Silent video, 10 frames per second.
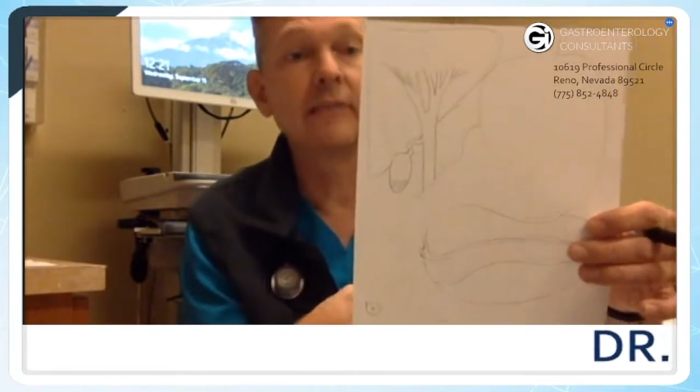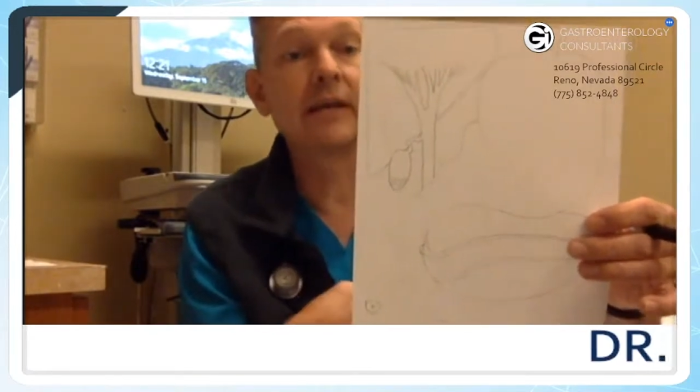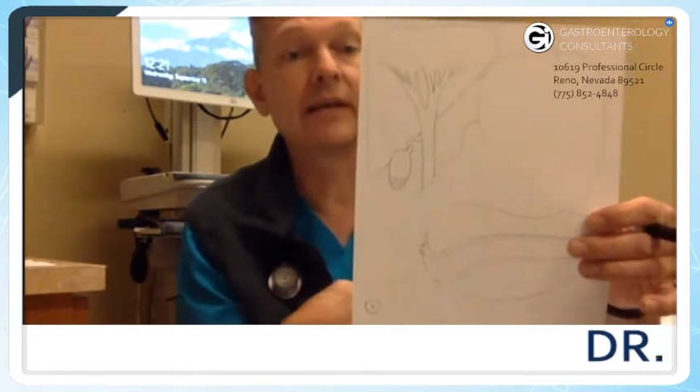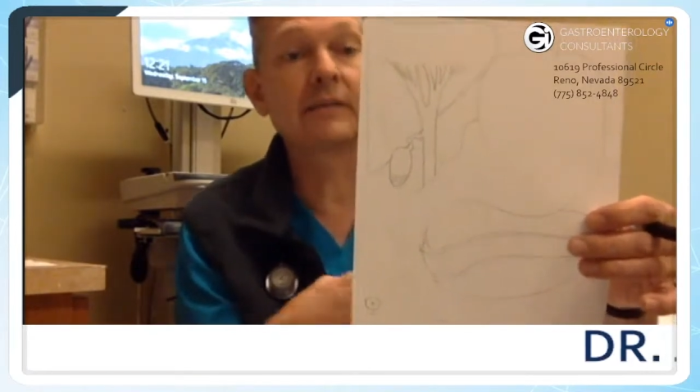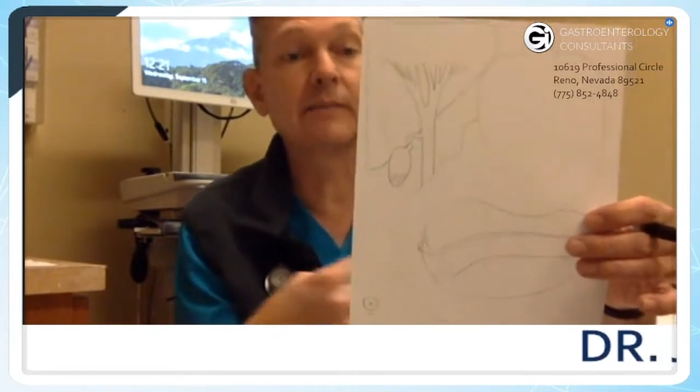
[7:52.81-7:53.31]

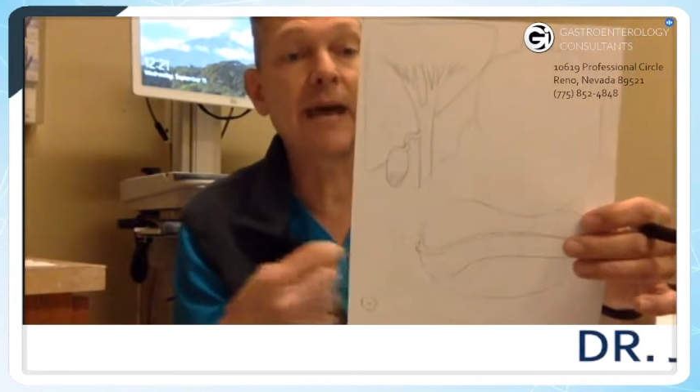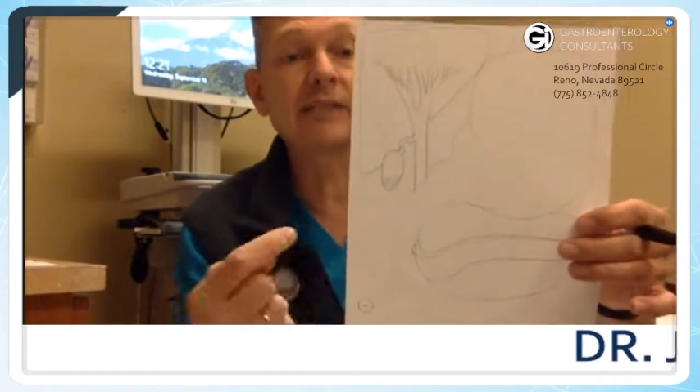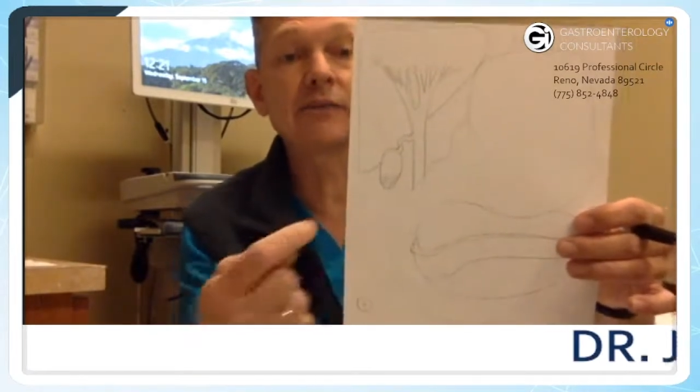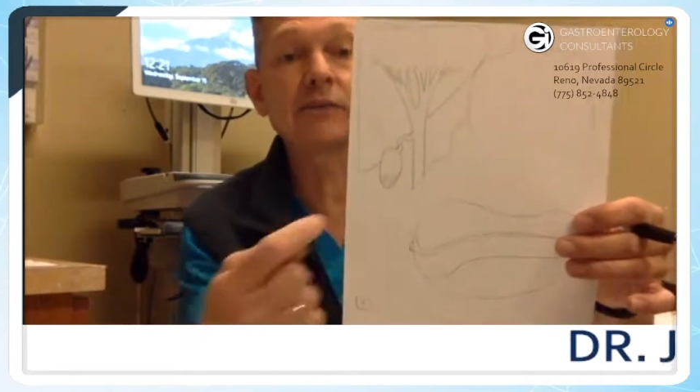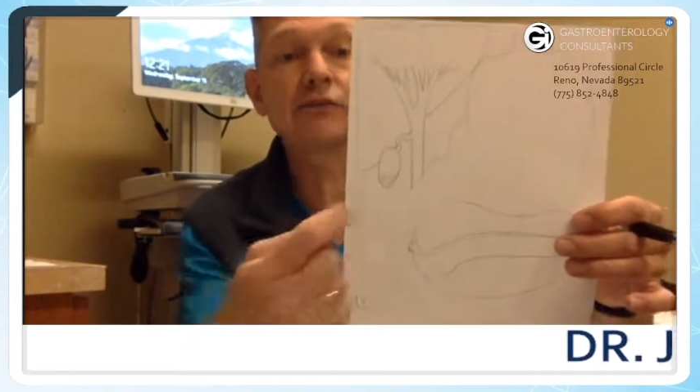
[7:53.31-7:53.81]
because
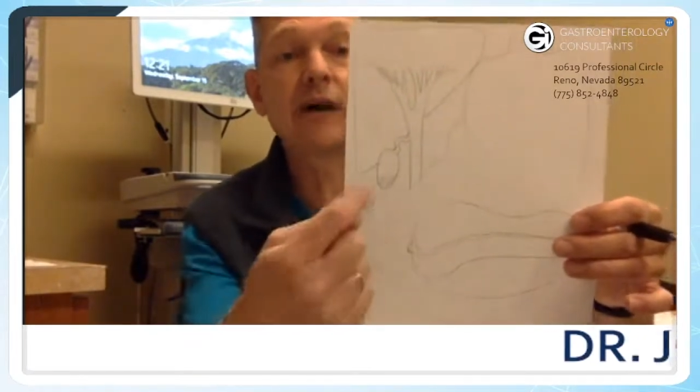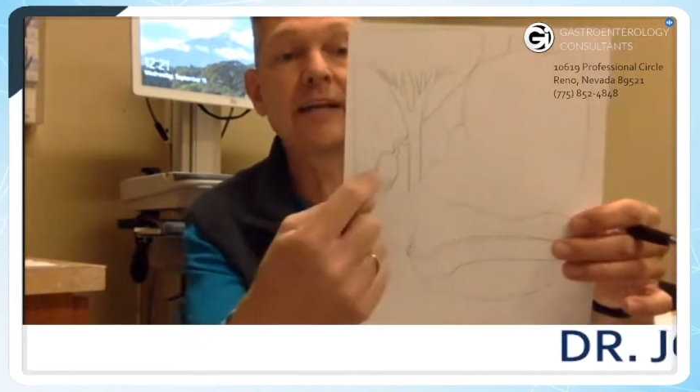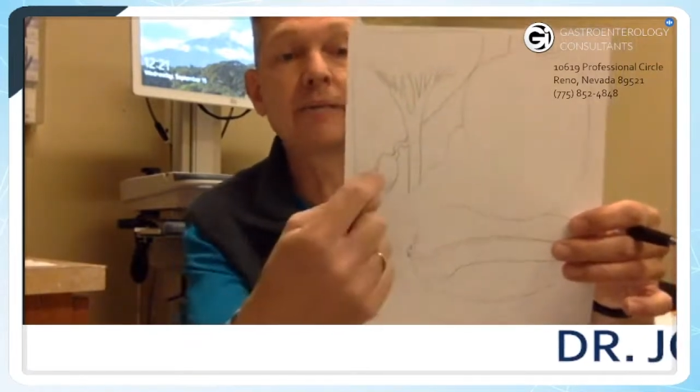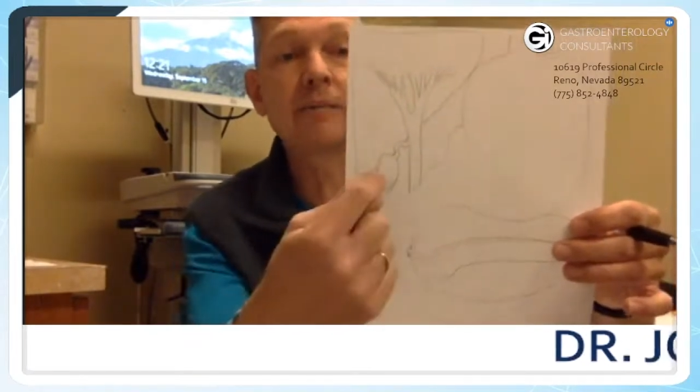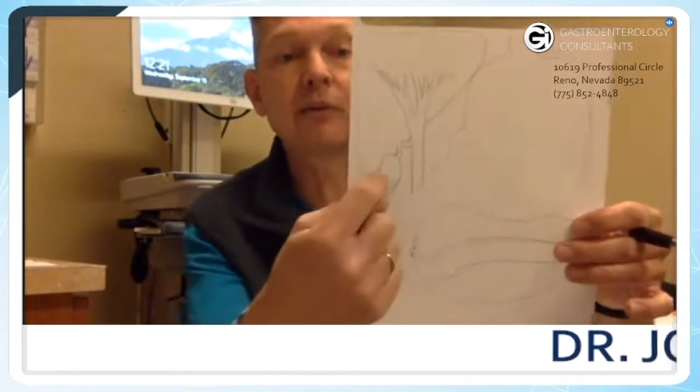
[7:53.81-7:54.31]
imagine
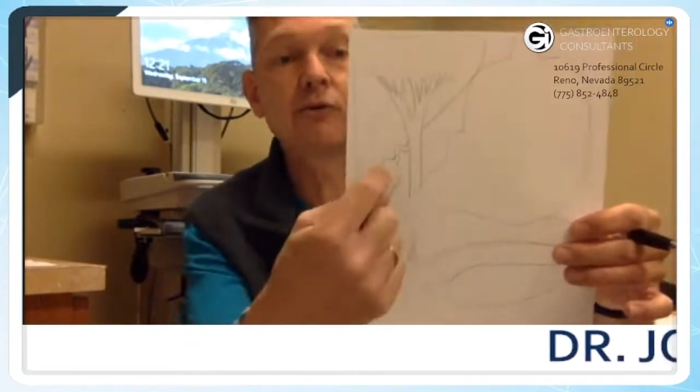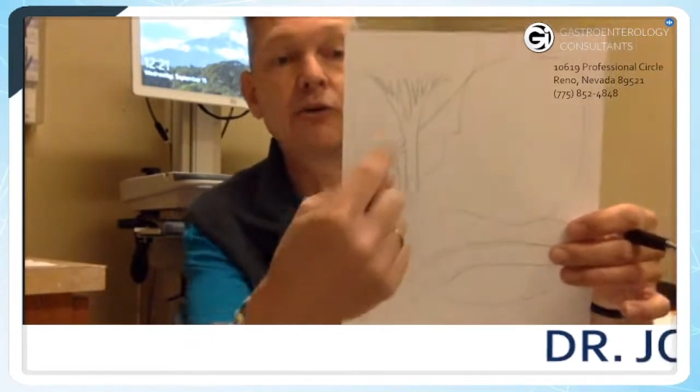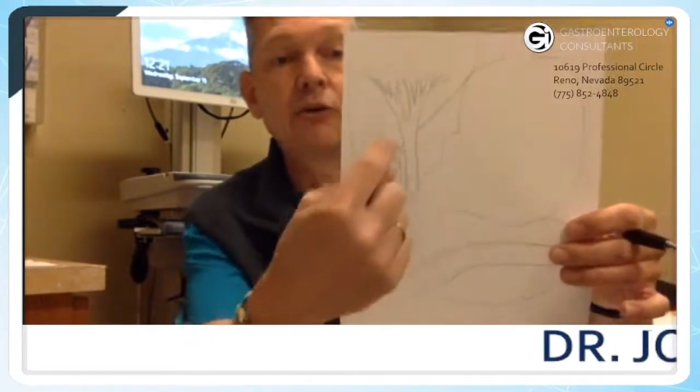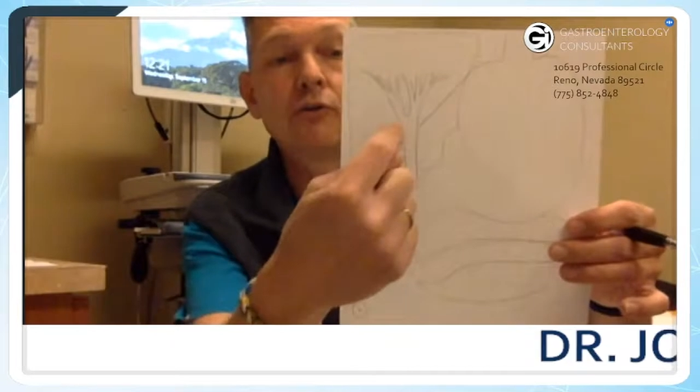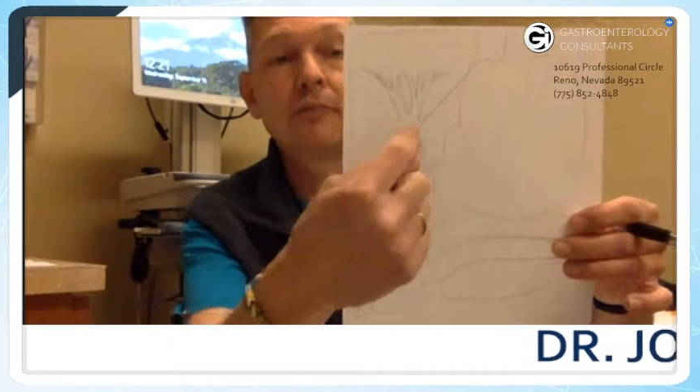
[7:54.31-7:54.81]
trying to blow
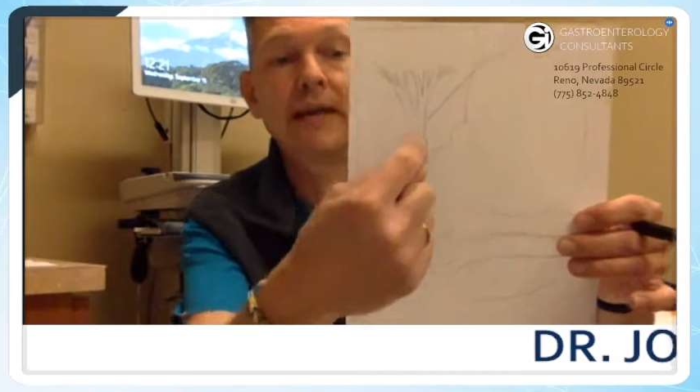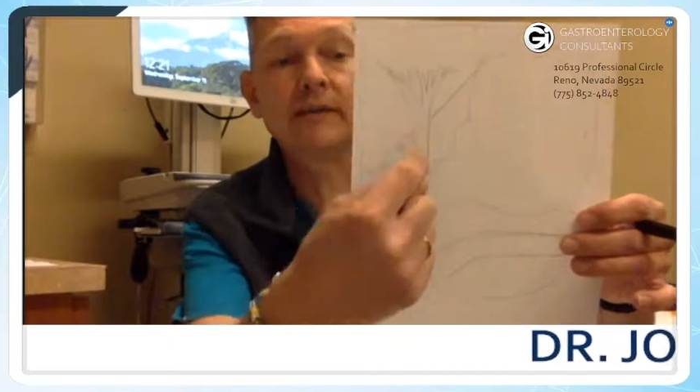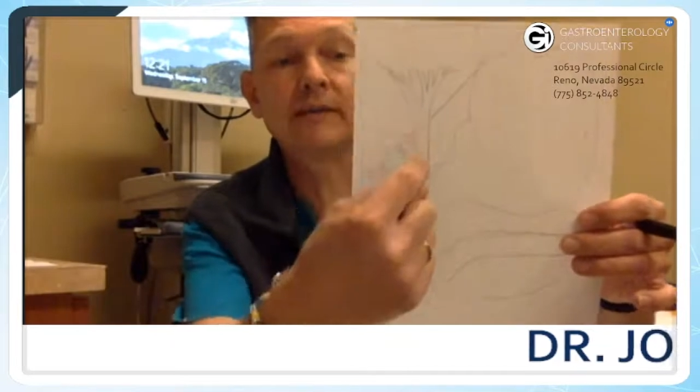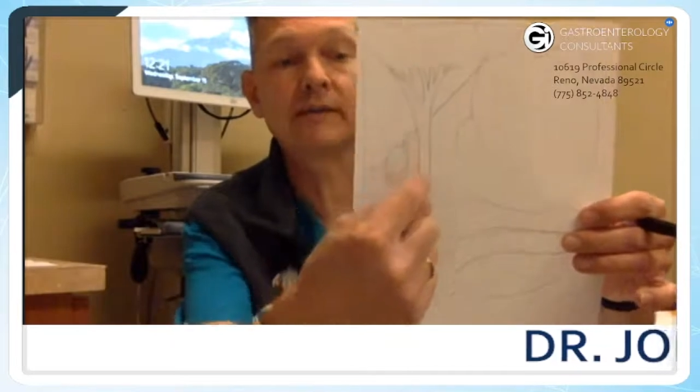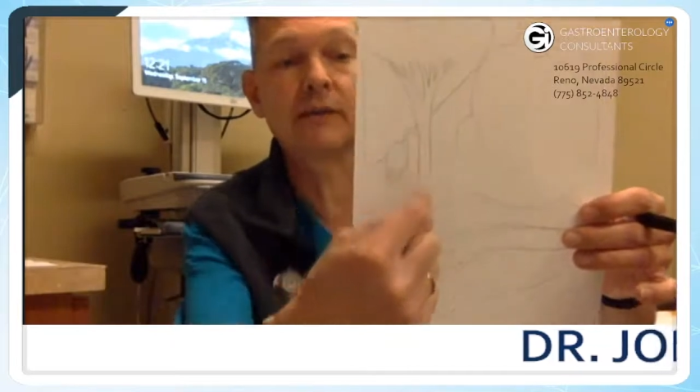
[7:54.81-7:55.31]

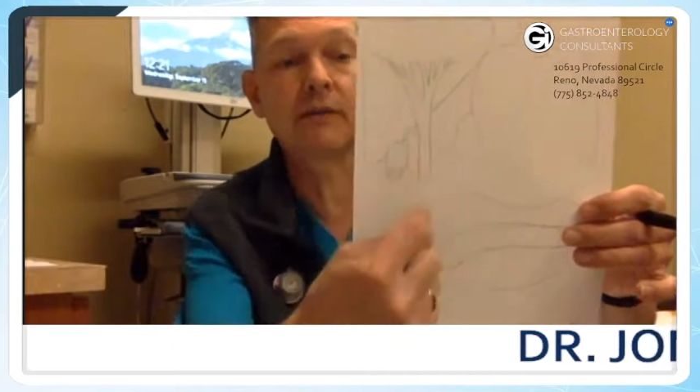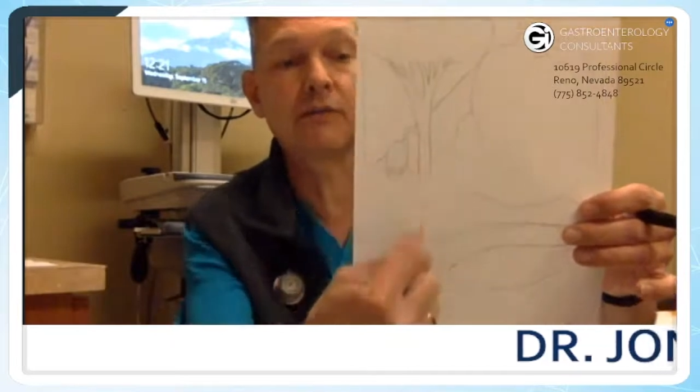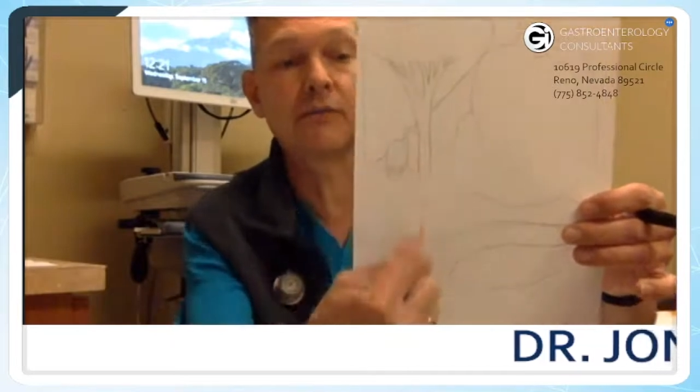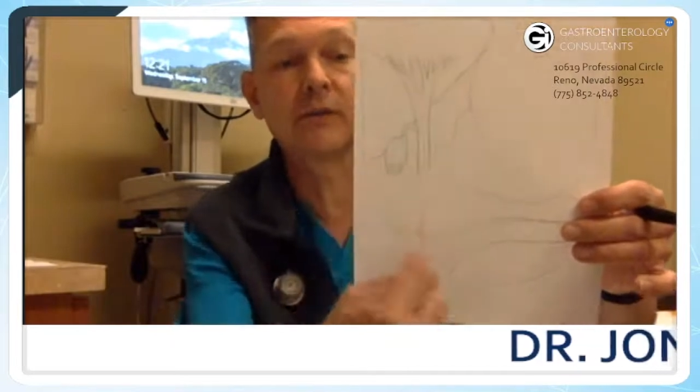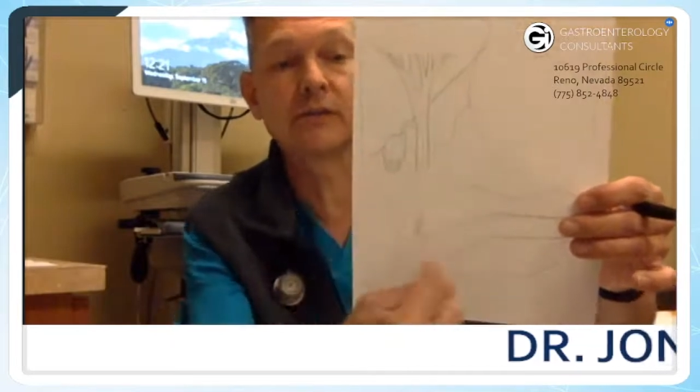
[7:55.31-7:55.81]
toothpaste
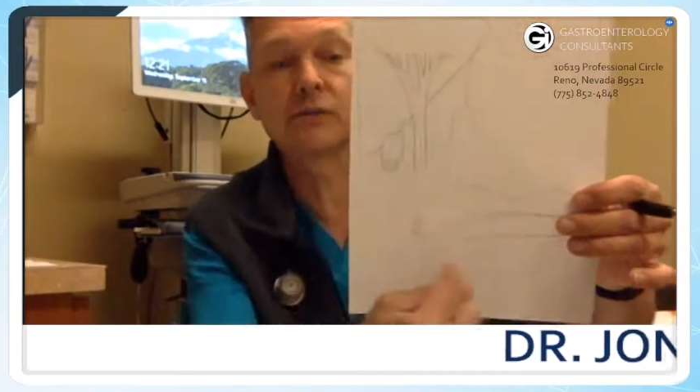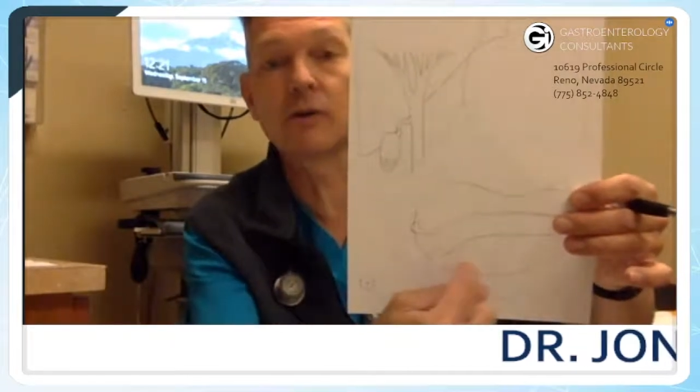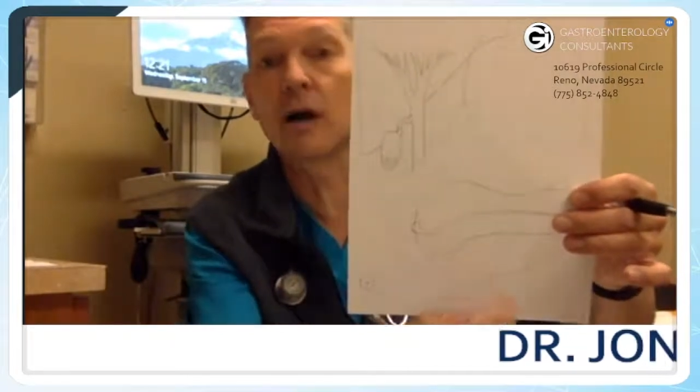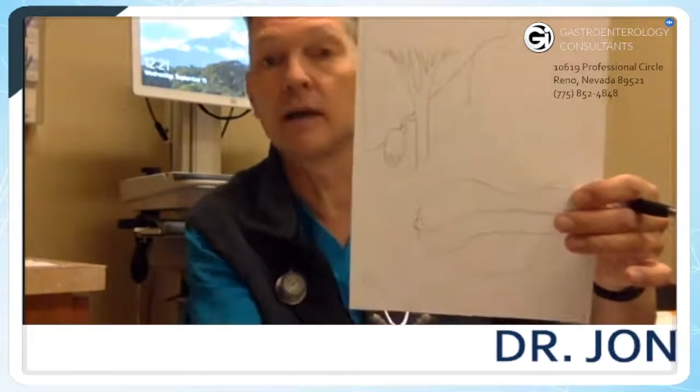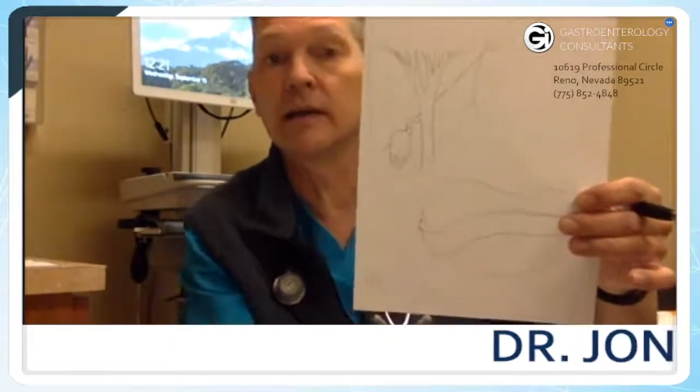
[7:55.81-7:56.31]
through a
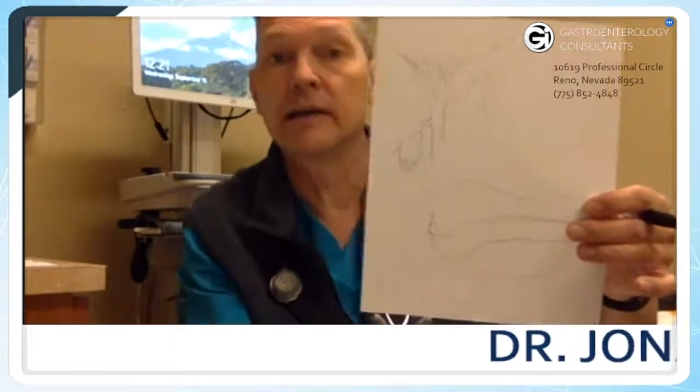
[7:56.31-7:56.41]
straw.